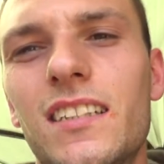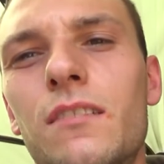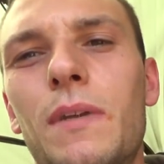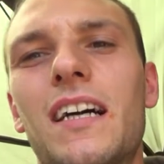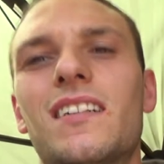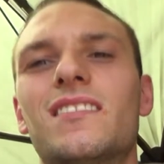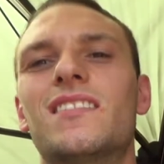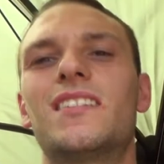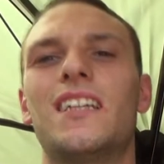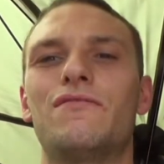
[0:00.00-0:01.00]
about
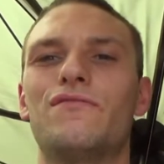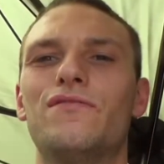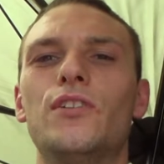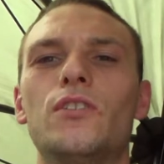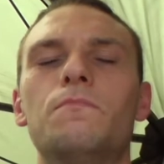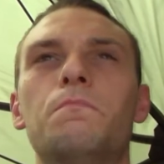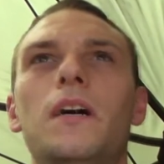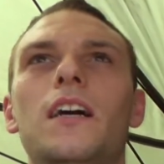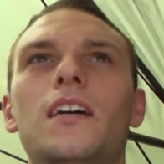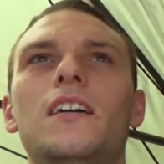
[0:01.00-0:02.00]
7 foot,
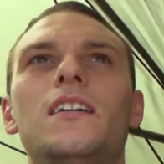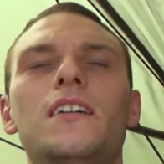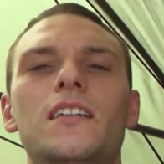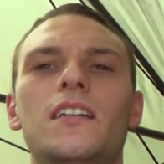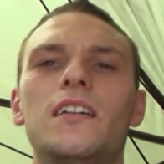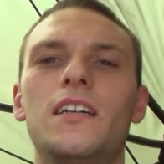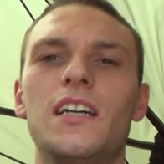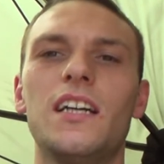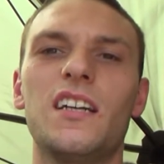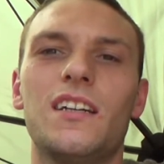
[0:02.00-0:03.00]
but
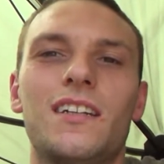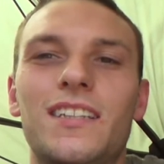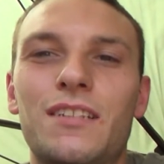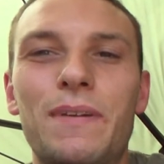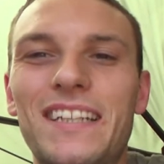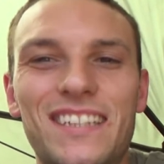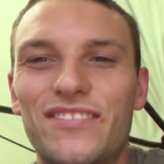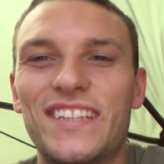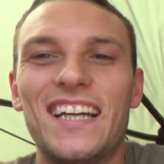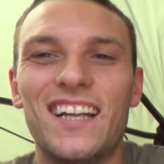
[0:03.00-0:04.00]
it depends if
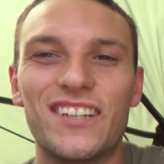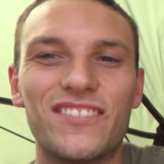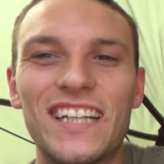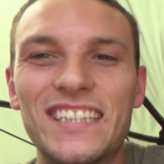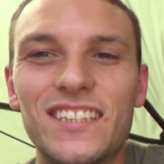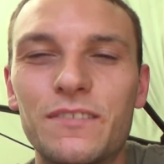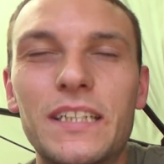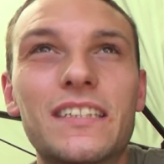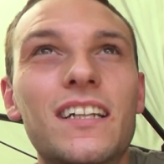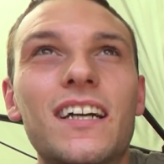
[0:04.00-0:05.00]
you get a load of rain, you know what
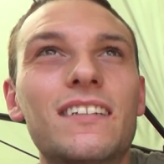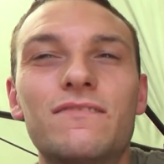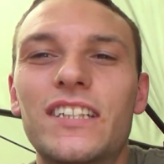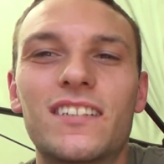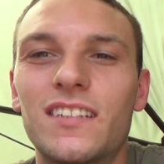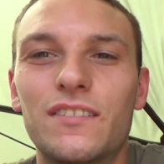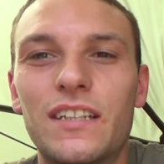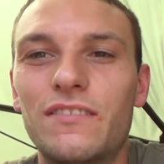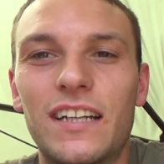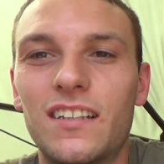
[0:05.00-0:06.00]
I mean? Like recently
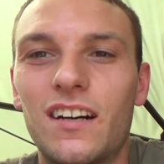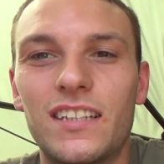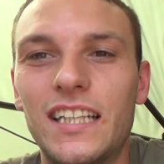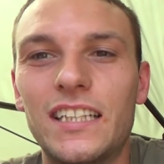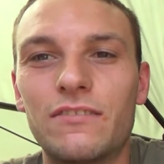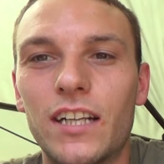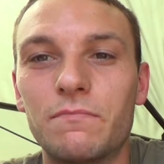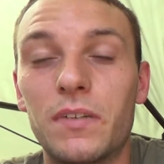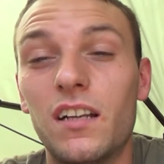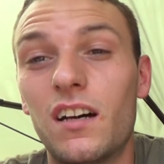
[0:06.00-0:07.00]
we've had hardly any
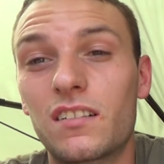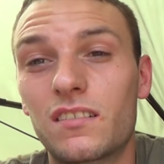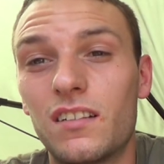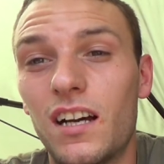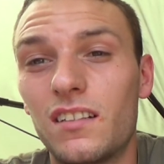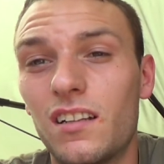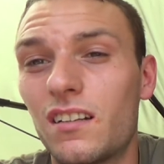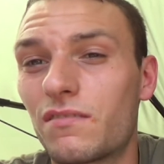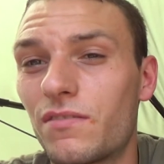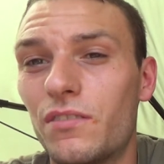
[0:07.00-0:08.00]
rain, but last
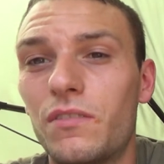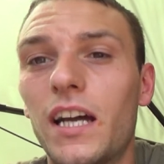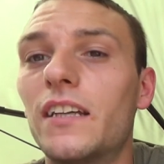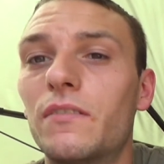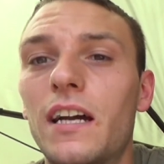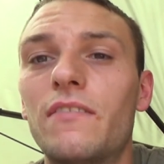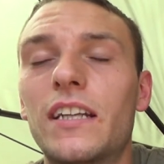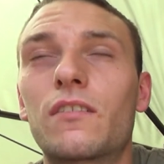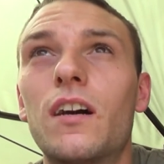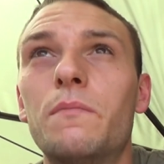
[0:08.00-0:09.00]
few days we have
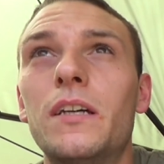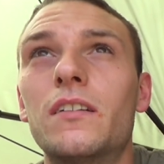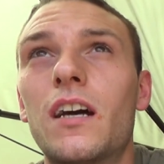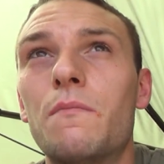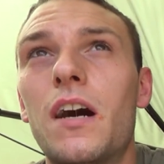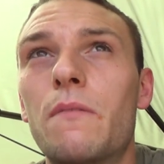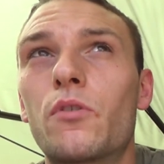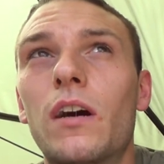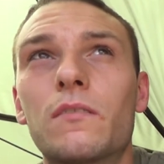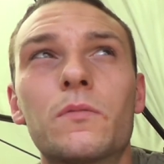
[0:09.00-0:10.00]
had quite a bit, so it might have
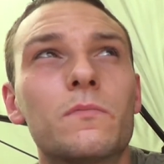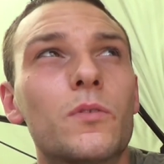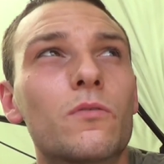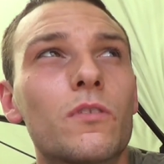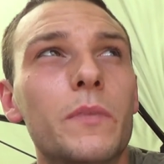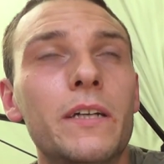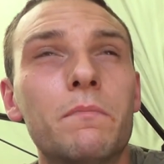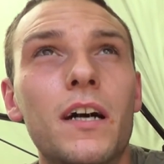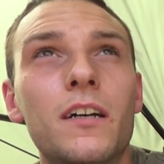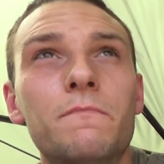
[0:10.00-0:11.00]
brought up the water a bit.
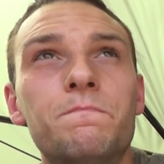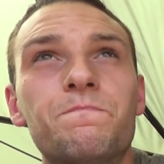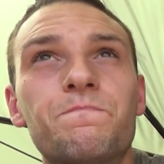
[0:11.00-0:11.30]
But